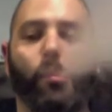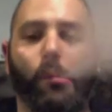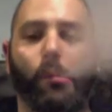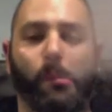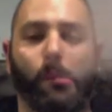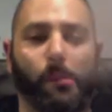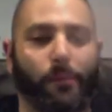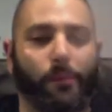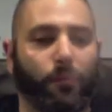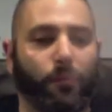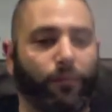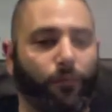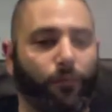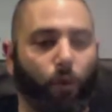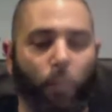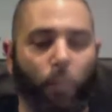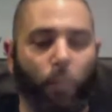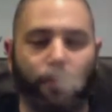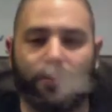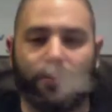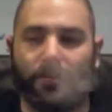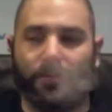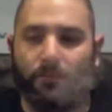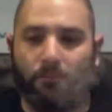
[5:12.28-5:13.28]

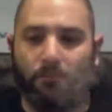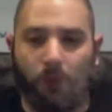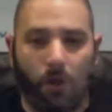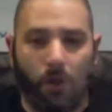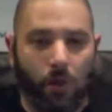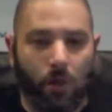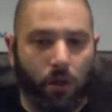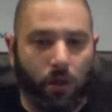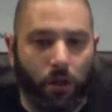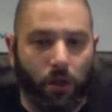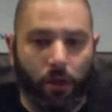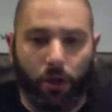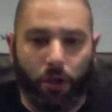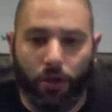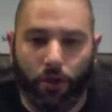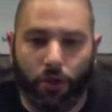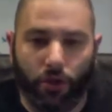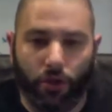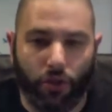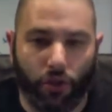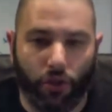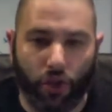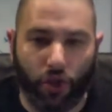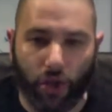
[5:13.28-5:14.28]
Performs
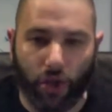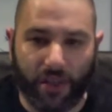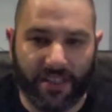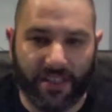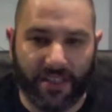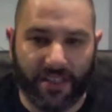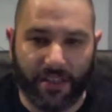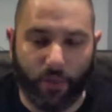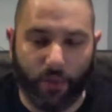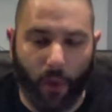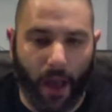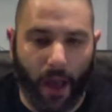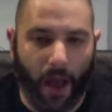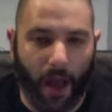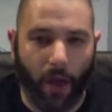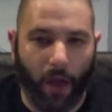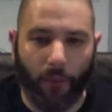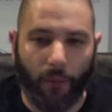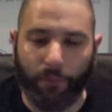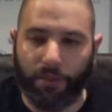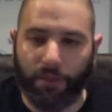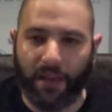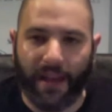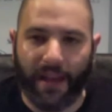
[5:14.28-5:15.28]
just as
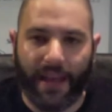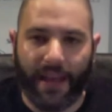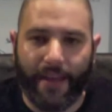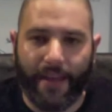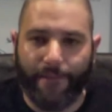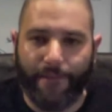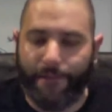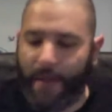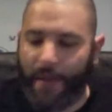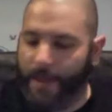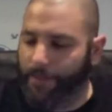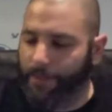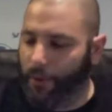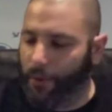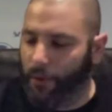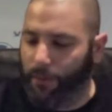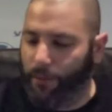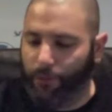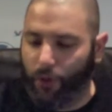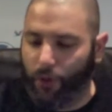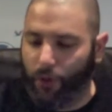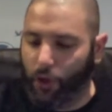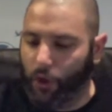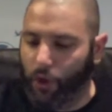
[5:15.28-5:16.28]
well. Plenty of
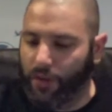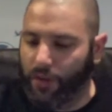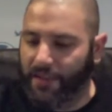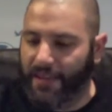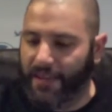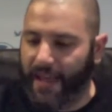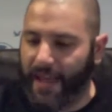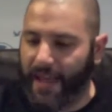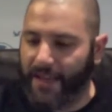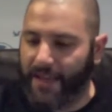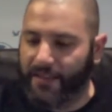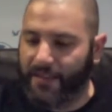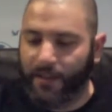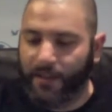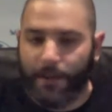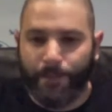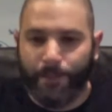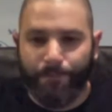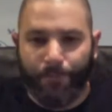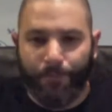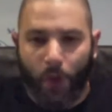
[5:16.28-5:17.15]
vapor. Good taste.